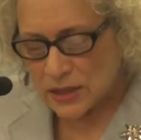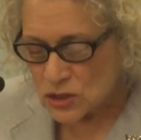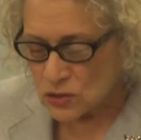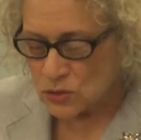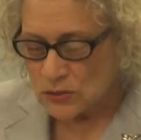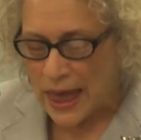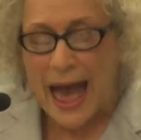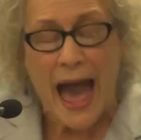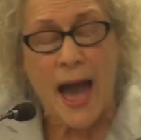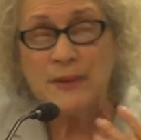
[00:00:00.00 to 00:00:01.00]
So the
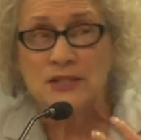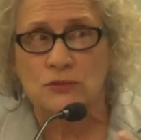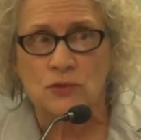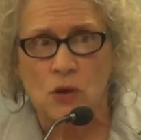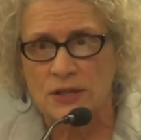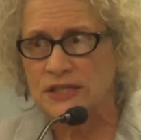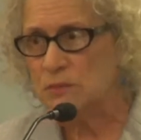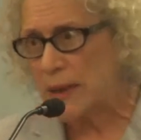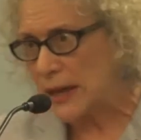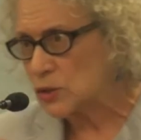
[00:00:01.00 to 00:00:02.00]
habits of
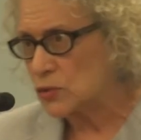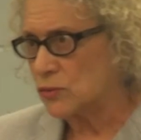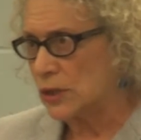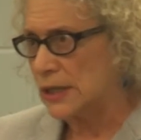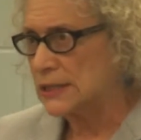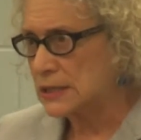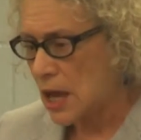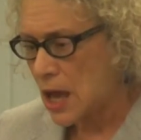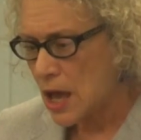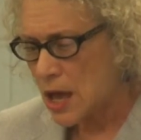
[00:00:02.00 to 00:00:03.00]
crossing boundaries
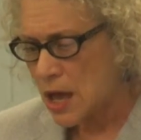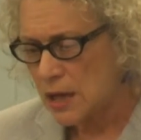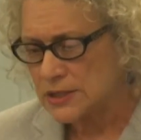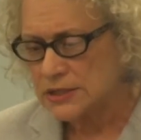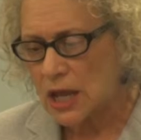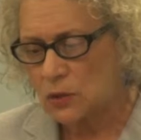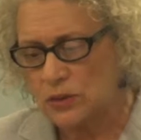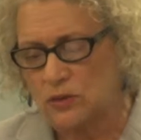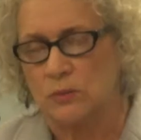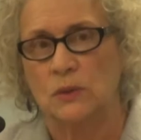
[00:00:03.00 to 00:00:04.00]
stuck
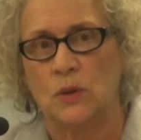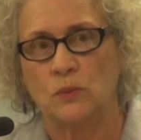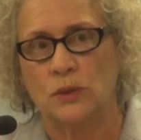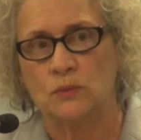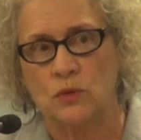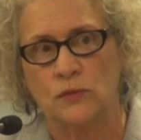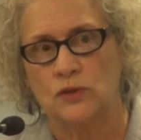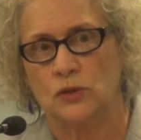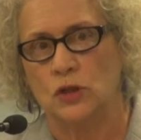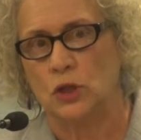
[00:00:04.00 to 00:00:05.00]
with me when we
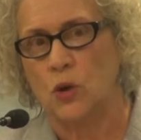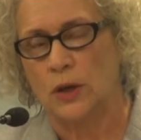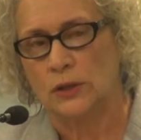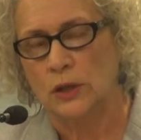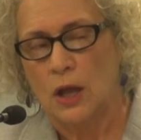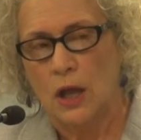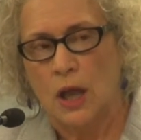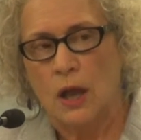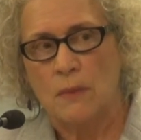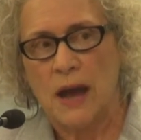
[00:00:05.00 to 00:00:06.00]
moved to New York.
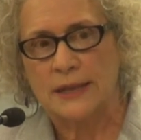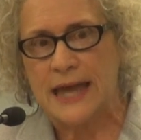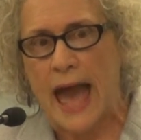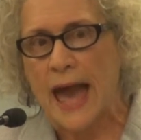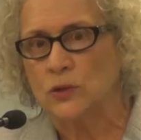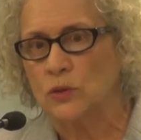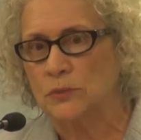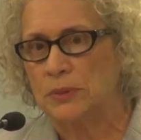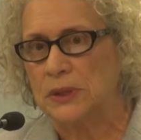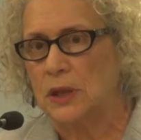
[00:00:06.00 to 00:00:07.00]
My dad, who
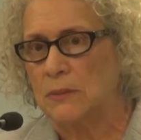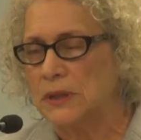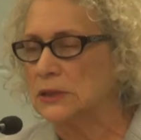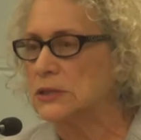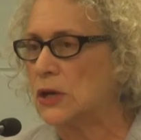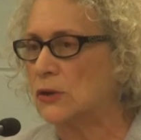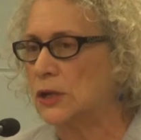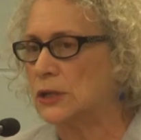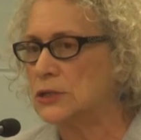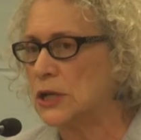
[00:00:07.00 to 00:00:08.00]
had been a
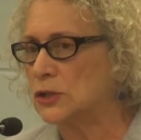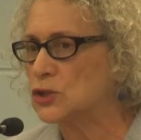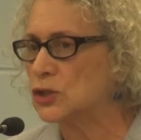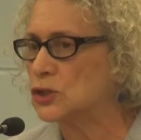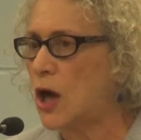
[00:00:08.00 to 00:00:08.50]
military intelligence